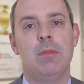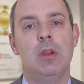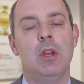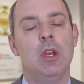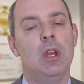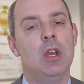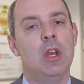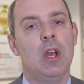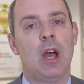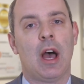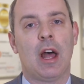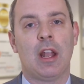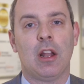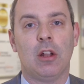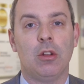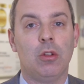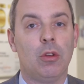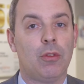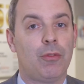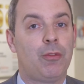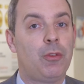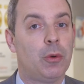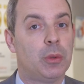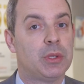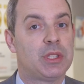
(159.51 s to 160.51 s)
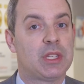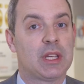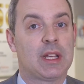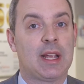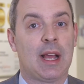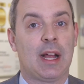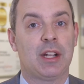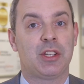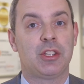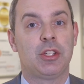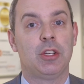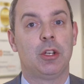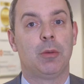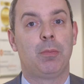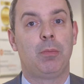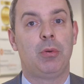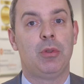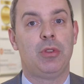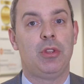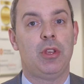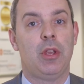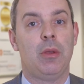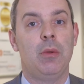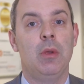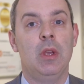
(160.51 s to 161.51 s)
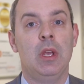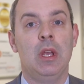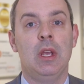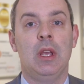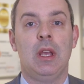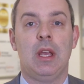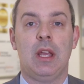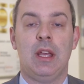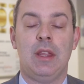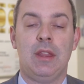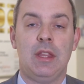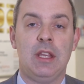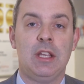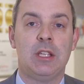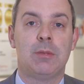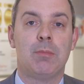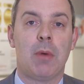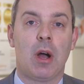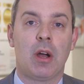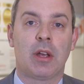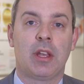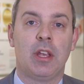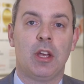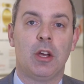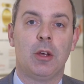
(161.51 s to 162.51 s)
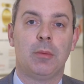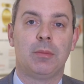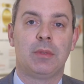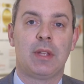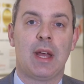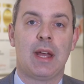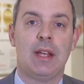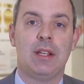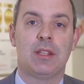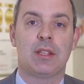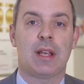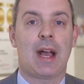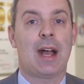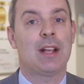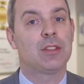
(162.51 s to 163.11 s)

And I look forward to catching up with you in these market updates.